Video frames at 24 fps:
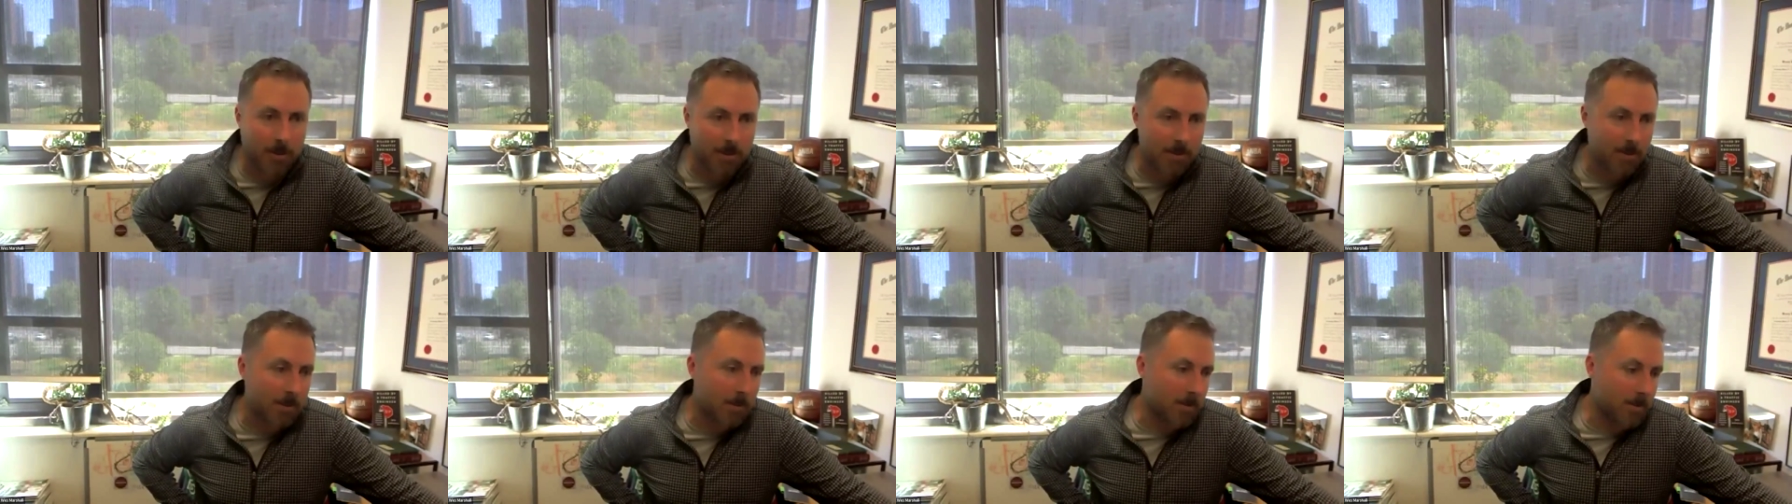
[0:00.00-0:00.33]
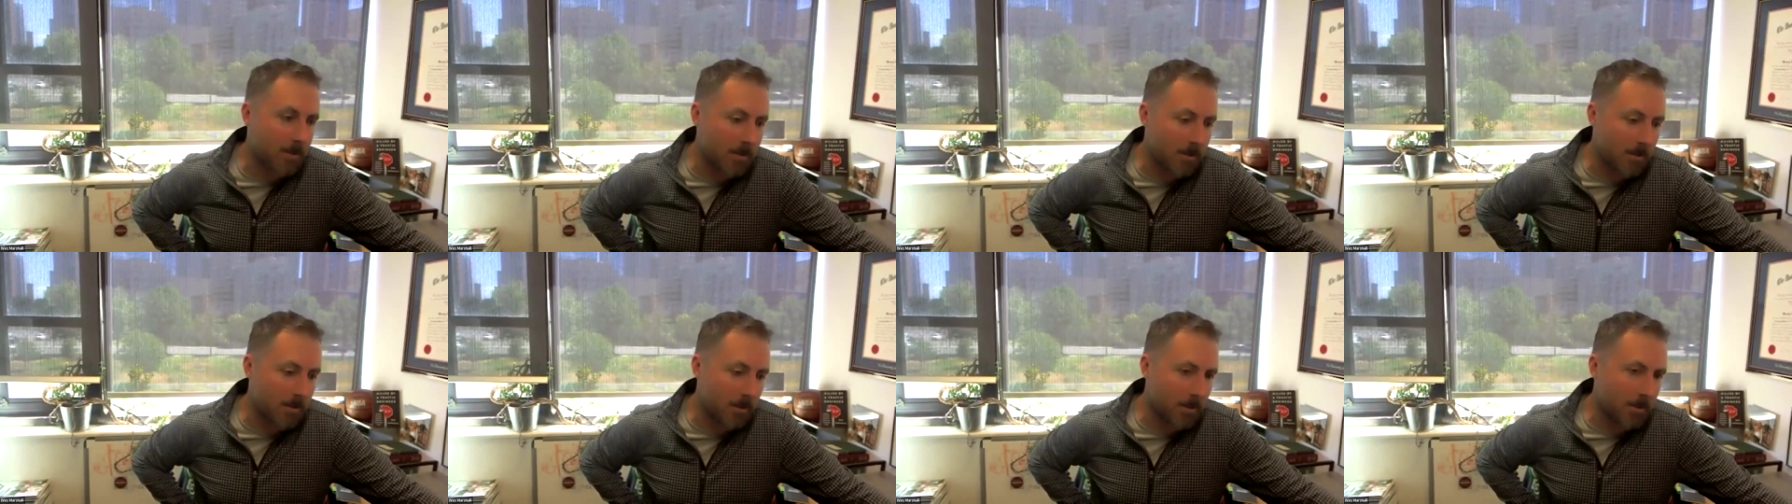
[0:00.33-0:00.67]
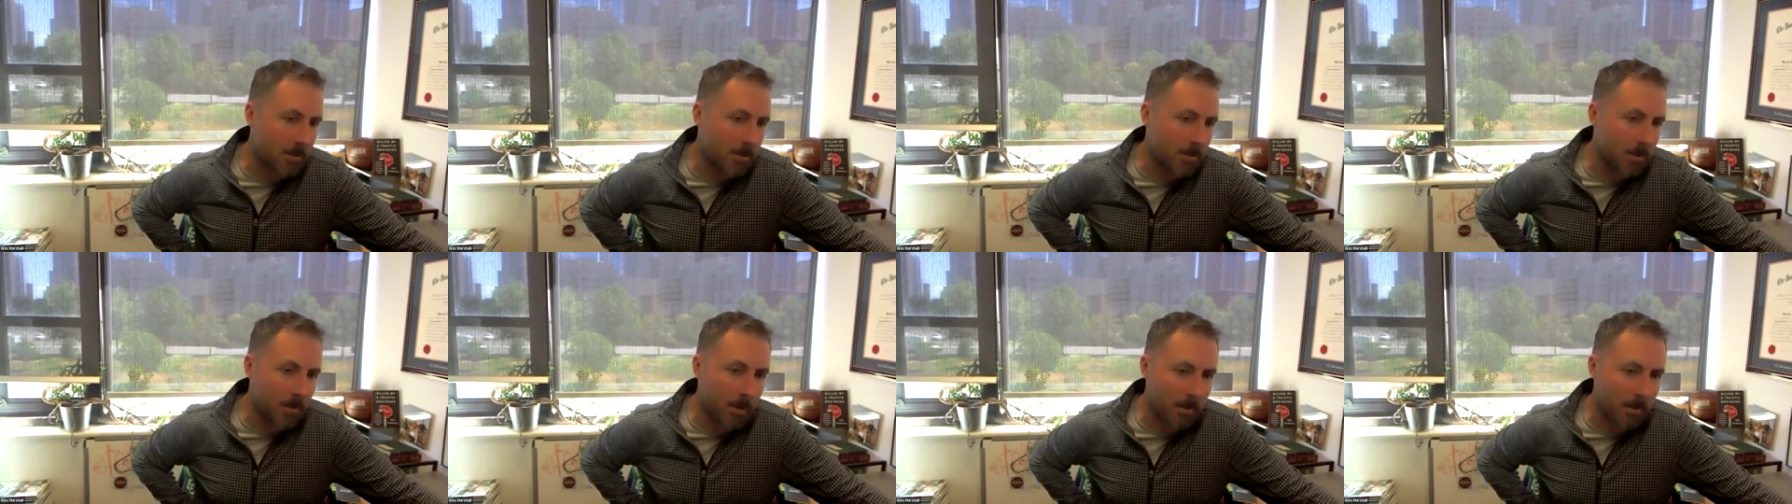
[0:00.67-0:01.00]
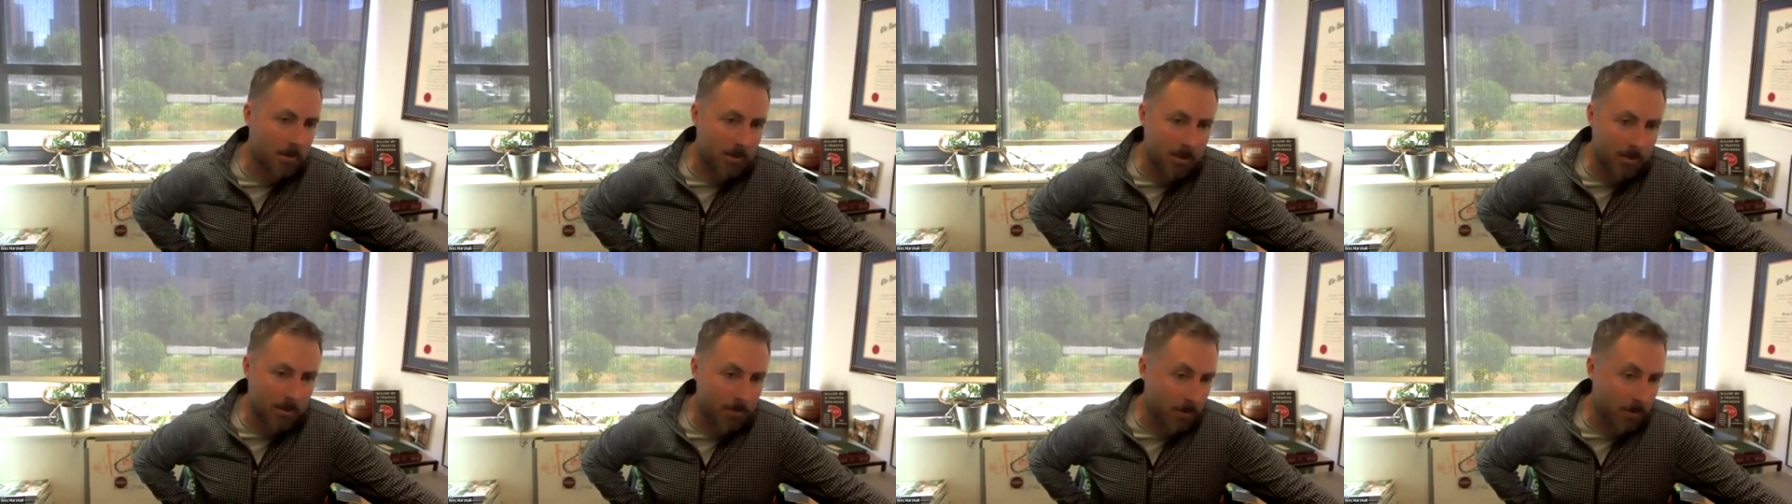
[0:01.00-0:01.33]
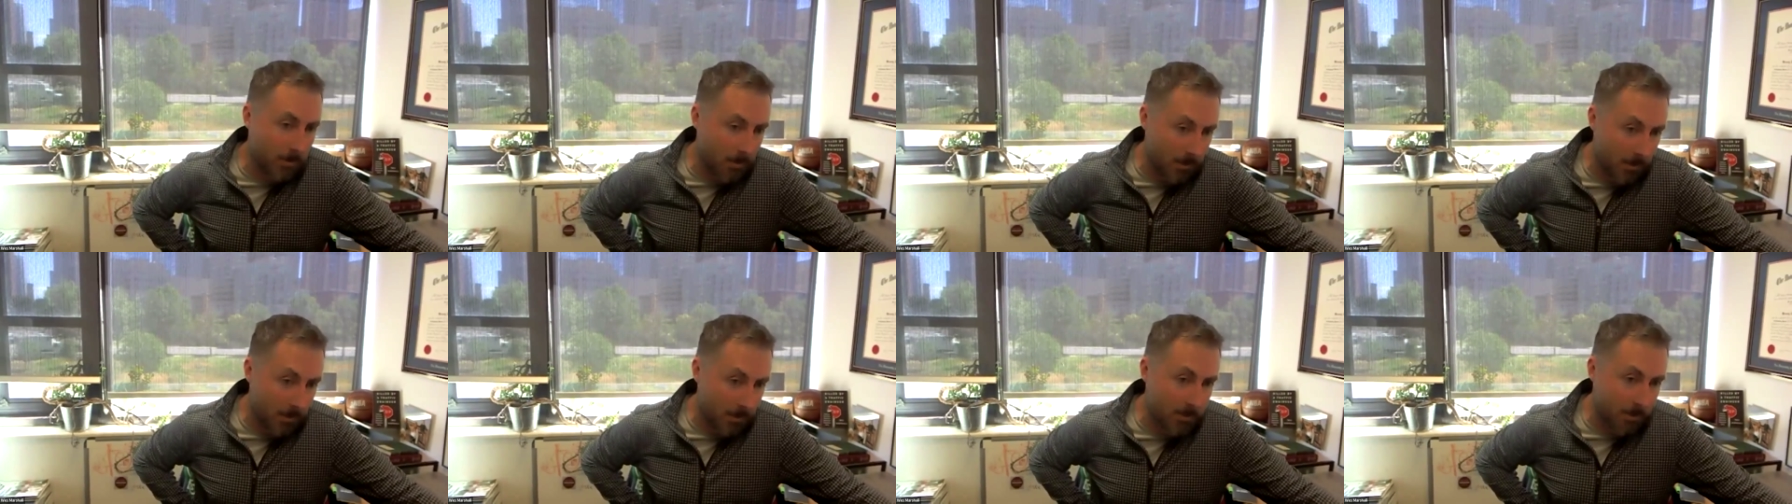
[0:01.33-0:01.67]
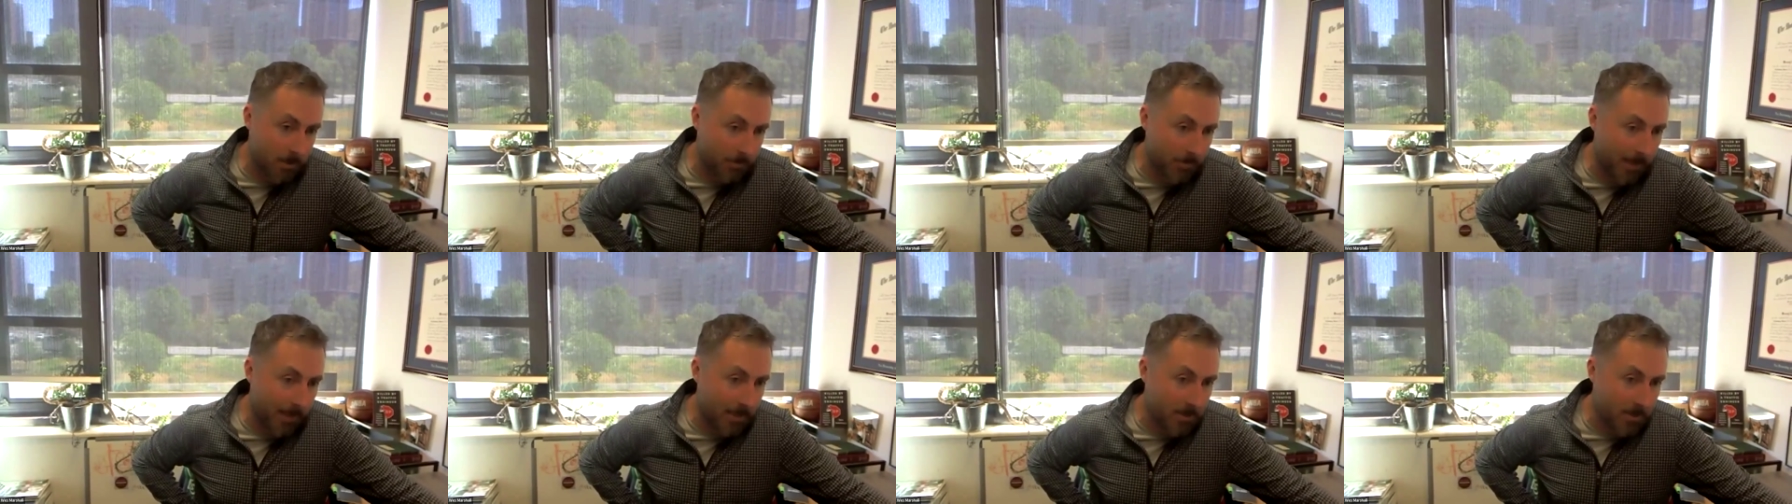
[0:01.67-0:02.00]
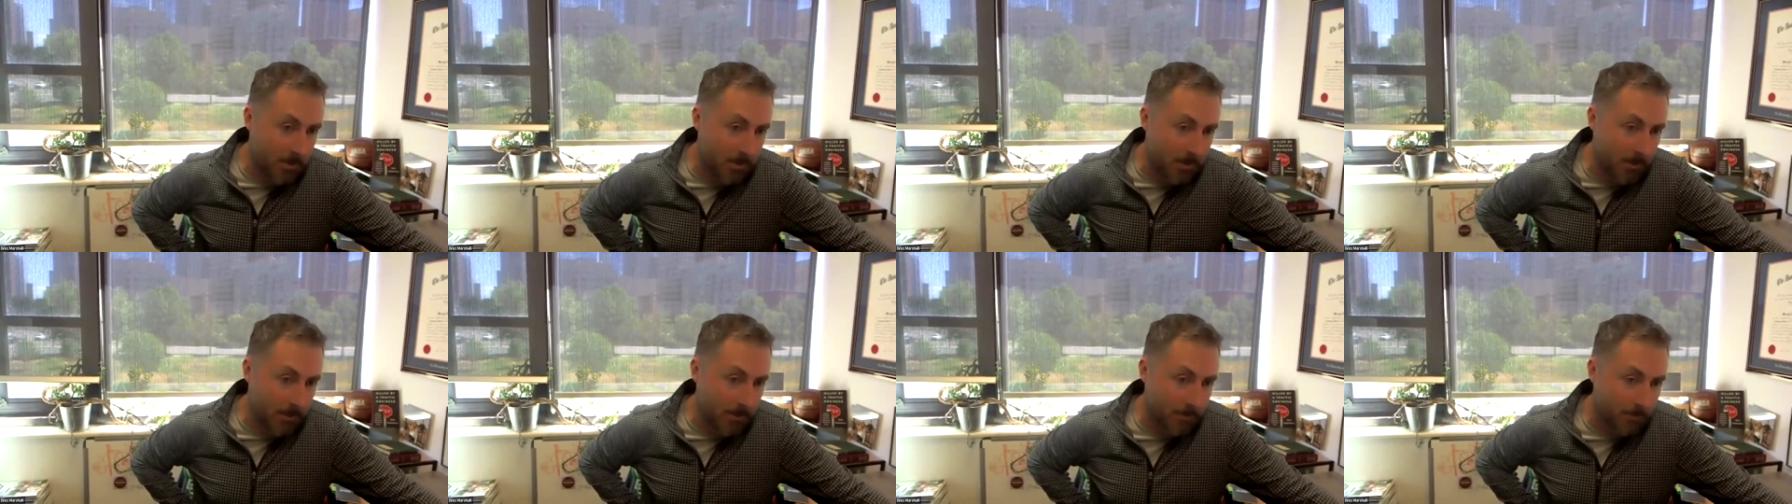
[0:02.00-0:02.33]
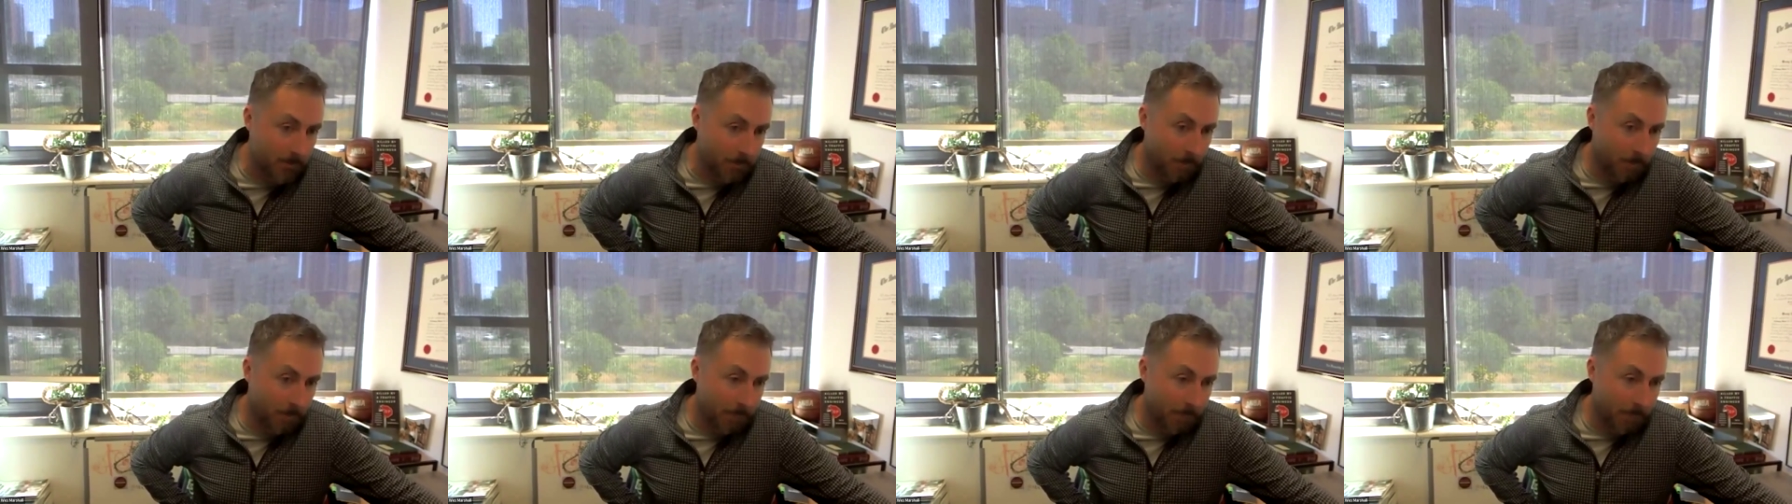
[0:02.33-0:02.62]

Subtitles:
because it's not. Typically, it's capacity.